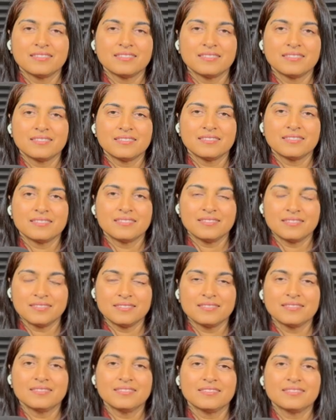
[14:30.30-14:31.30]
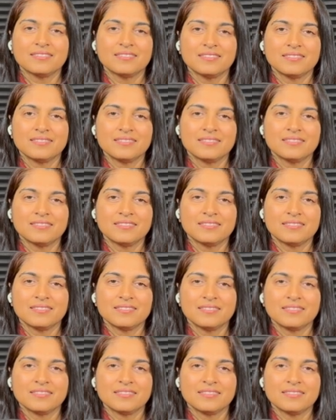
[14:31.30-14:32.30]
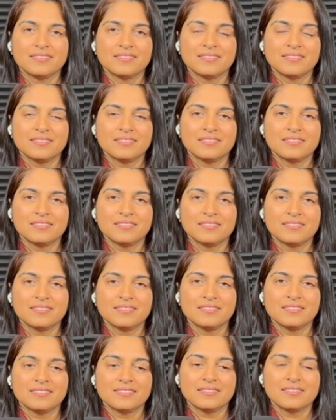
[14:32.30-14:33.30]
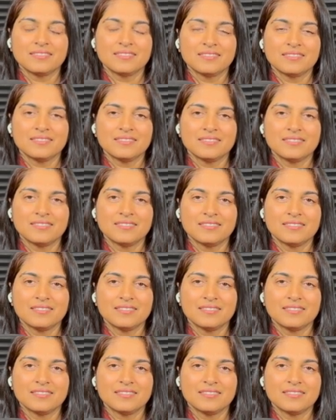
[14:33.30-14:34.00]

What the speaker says: No words are spoken by the person on screen.